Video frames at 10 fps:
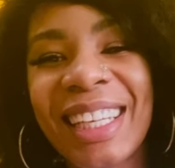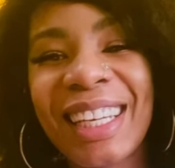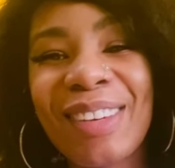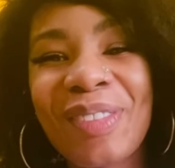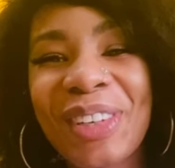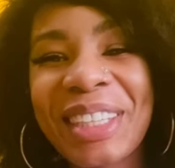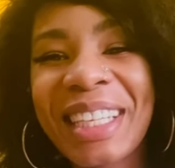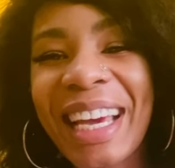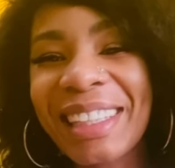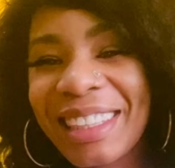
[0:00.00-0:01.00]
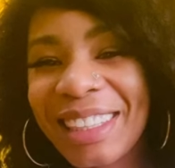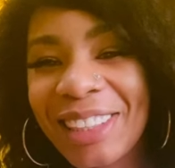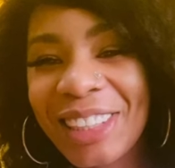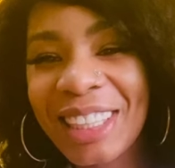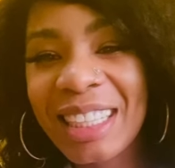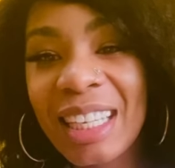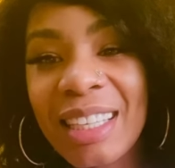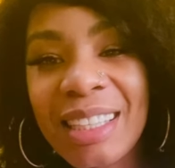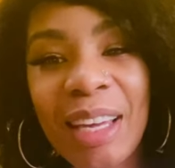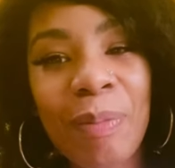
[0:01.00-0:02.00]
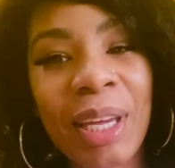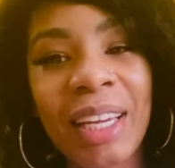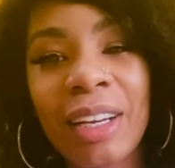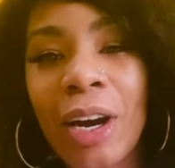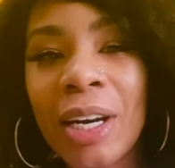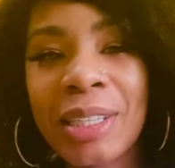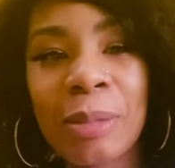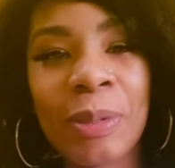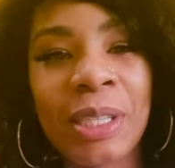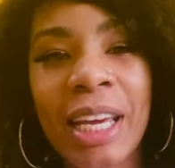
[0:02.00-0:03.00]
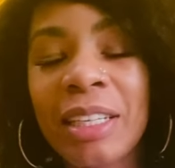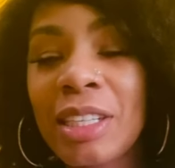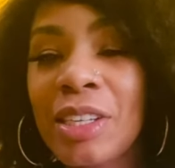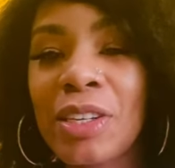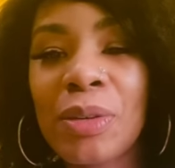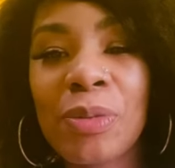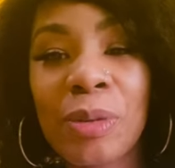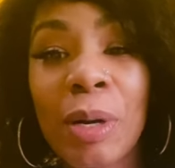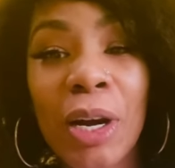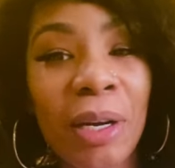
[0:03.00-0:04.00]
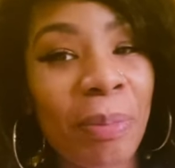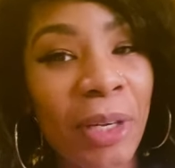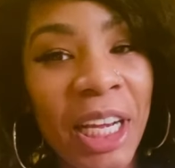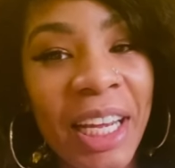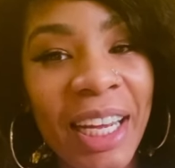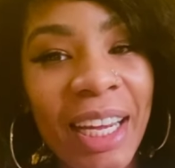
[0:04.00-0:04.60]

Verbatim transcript: protecting you in a sense. I mean, God is protecting you from heartbreak,